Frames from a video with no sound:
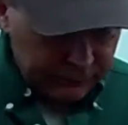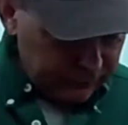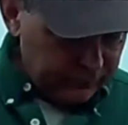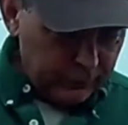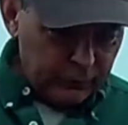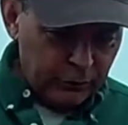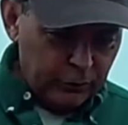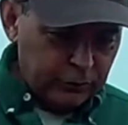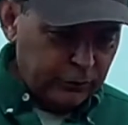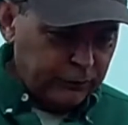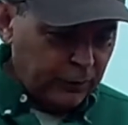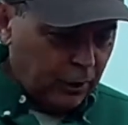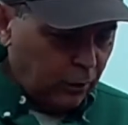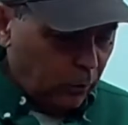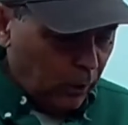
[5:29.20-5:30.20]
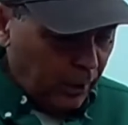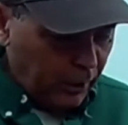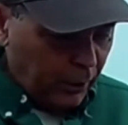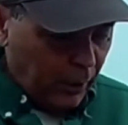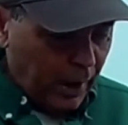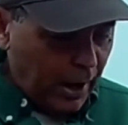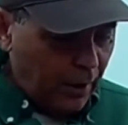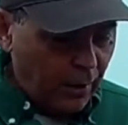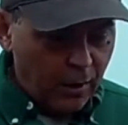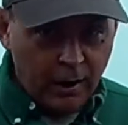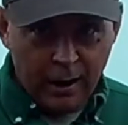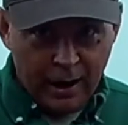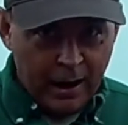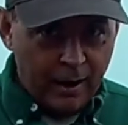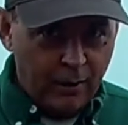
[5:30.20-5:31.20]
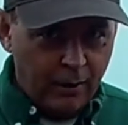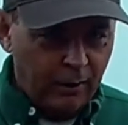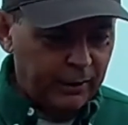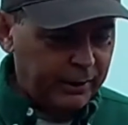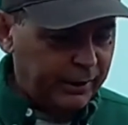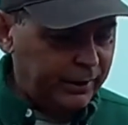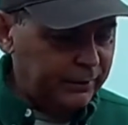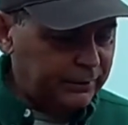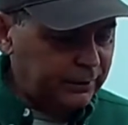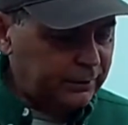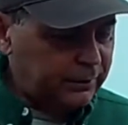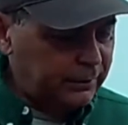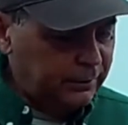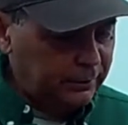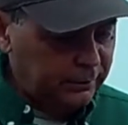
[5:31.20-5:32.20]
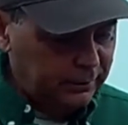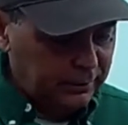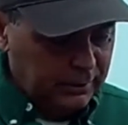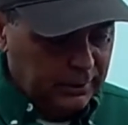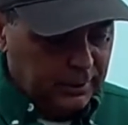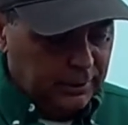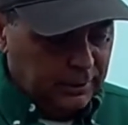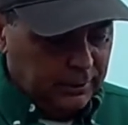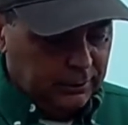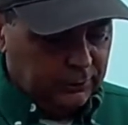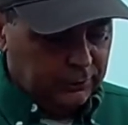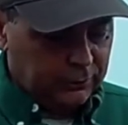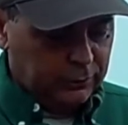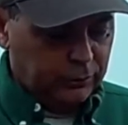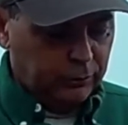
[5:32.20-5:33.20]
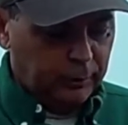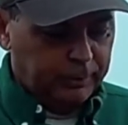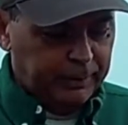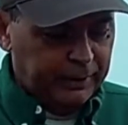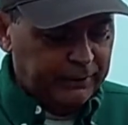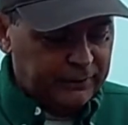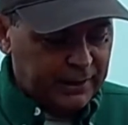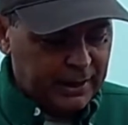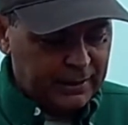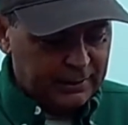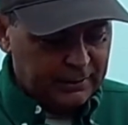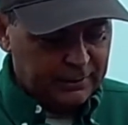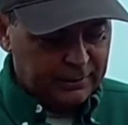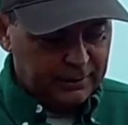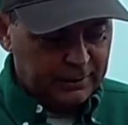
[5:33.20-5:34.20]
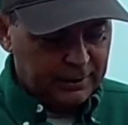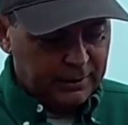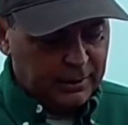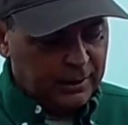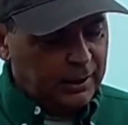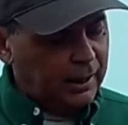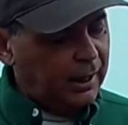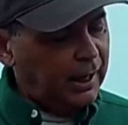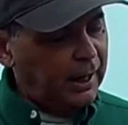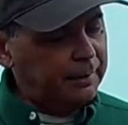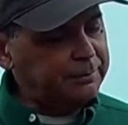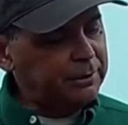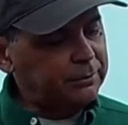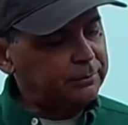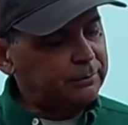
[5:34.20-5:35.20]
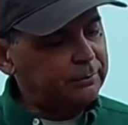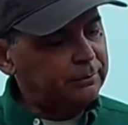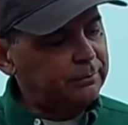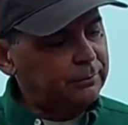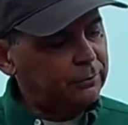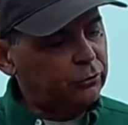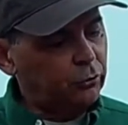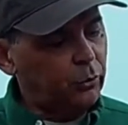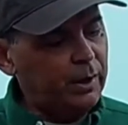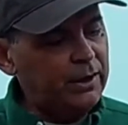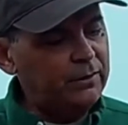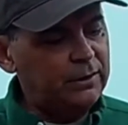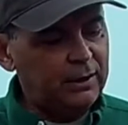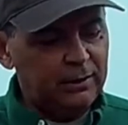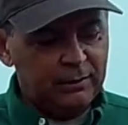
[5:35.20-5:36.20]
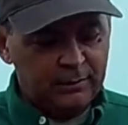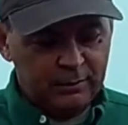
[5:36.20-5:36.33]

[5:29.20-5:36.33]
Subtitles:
For those of y'all who want to know how hard is it to replace that, I'm just squeezing